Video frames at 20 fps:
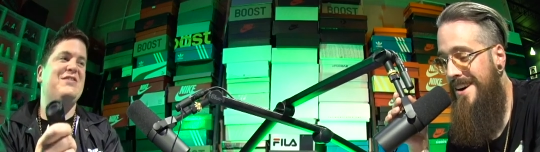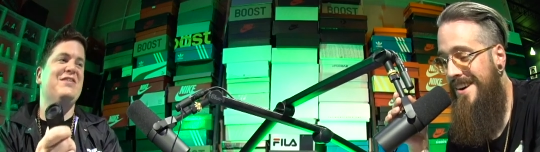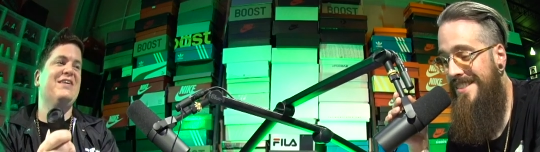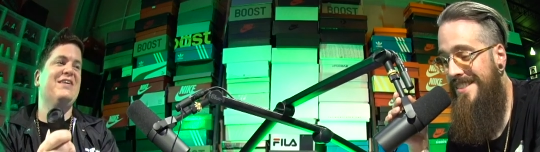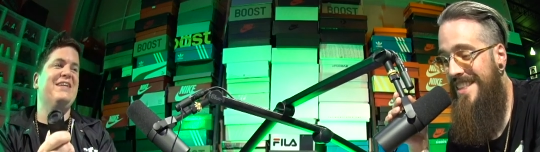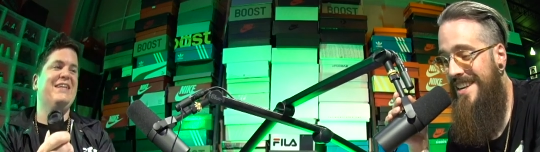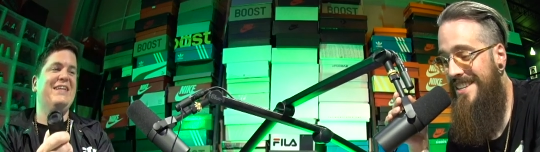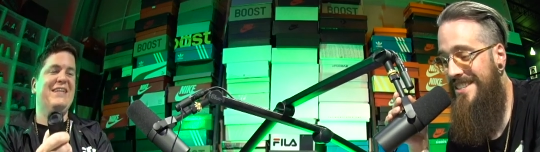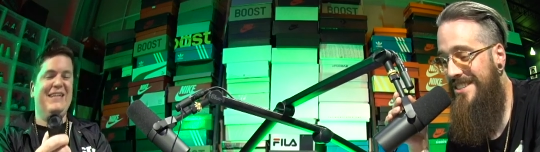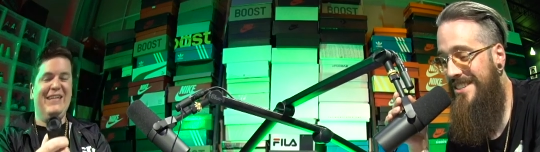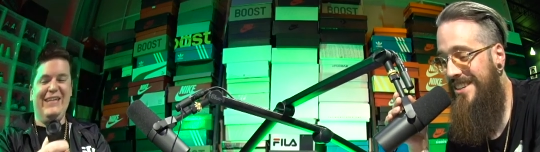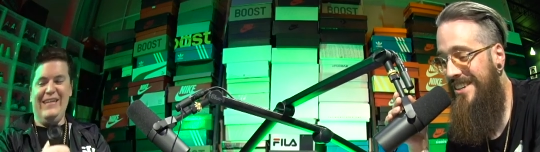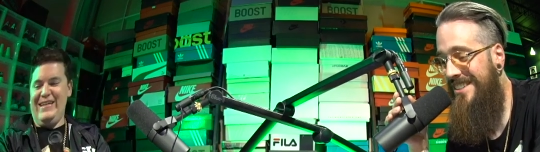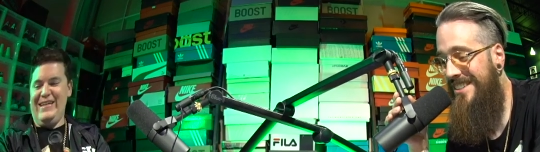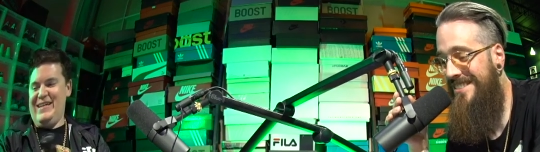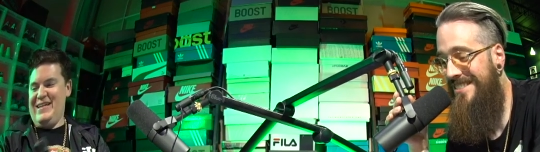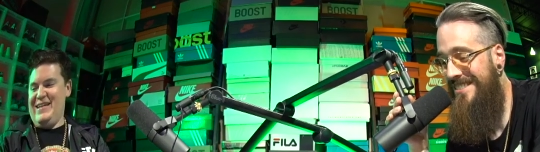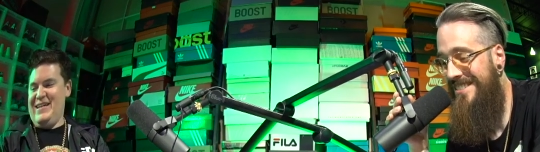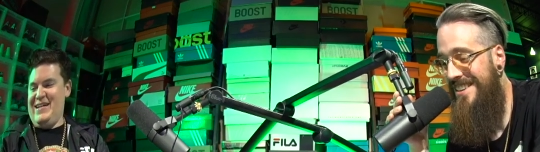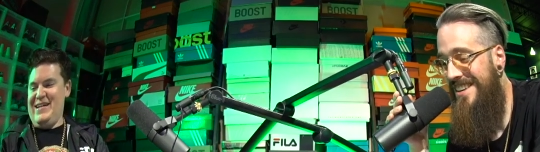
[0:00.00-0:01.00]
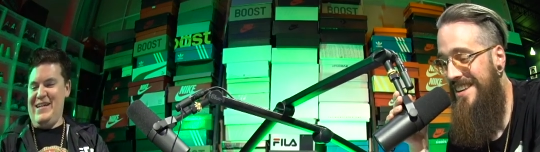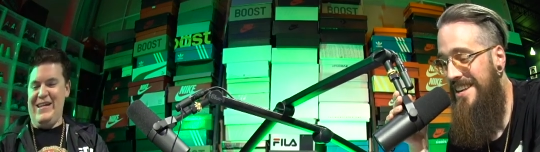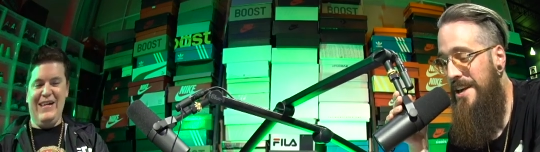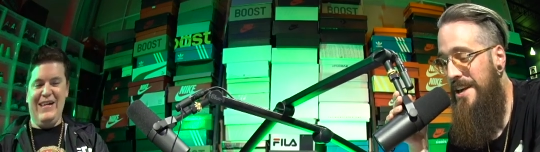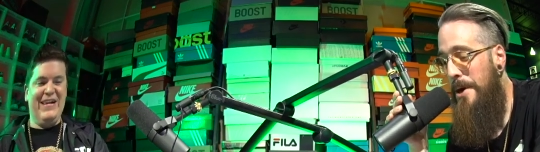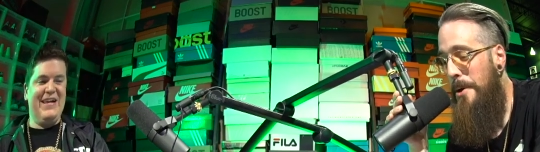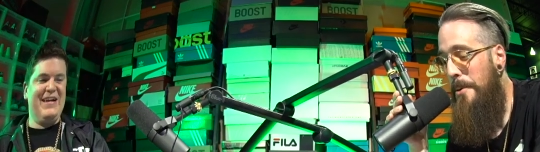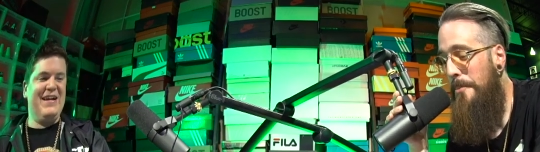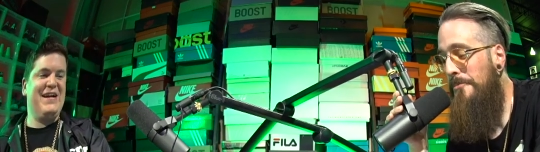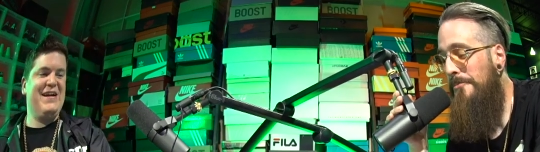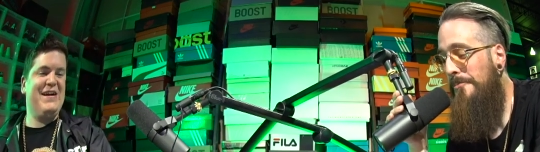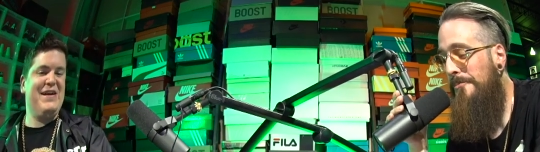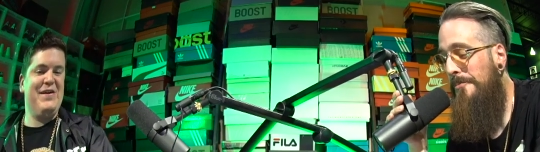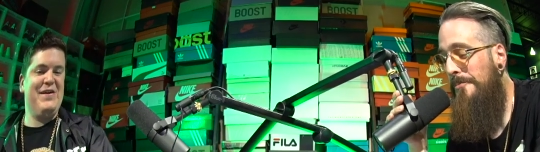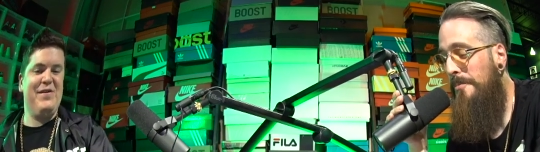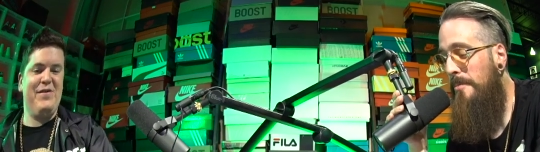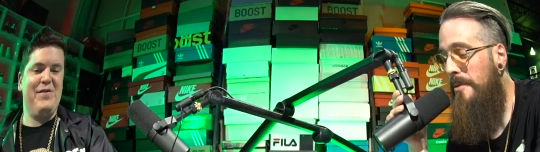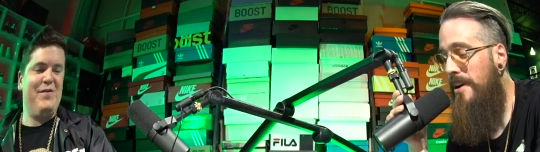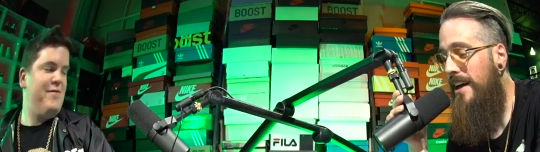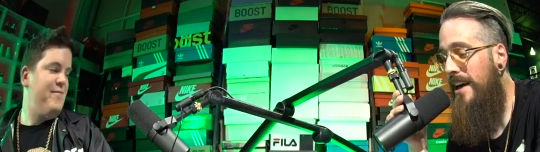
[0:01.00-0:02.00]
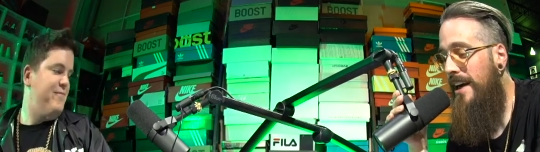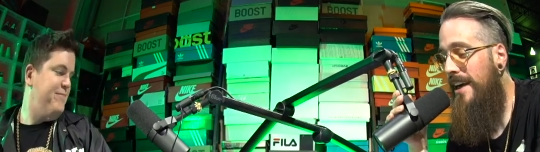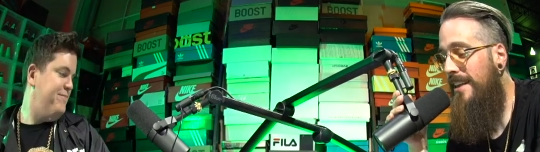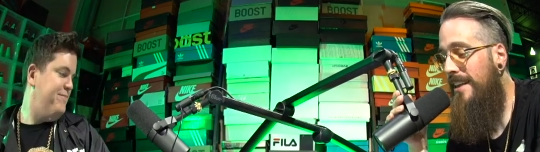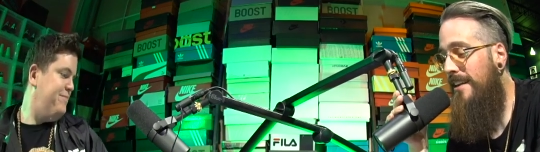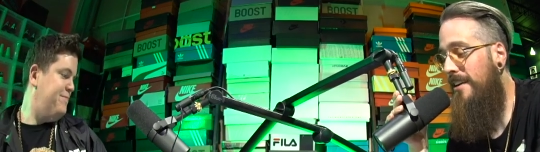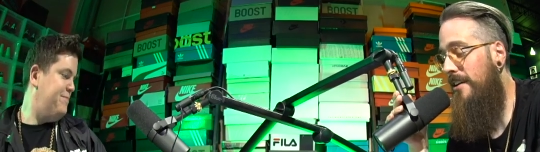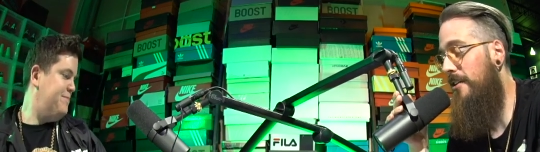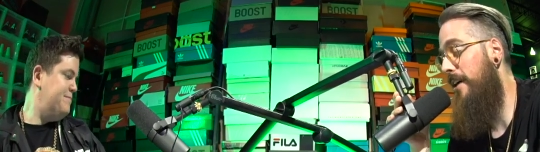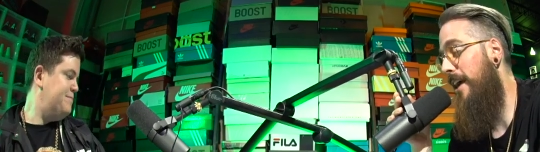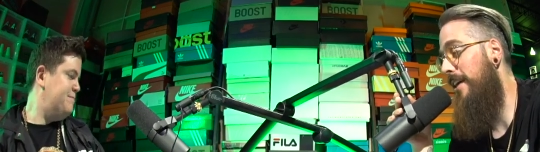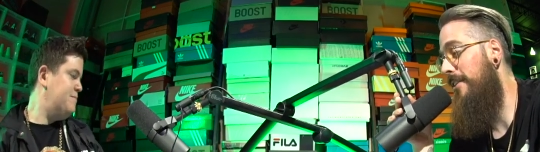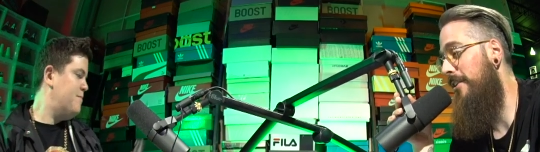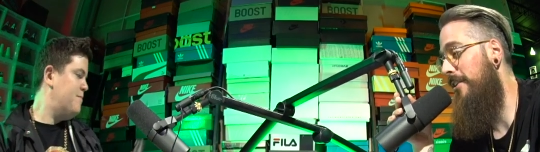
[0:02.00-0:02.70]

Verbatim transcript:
Speaker 1: good. that's good. It okay.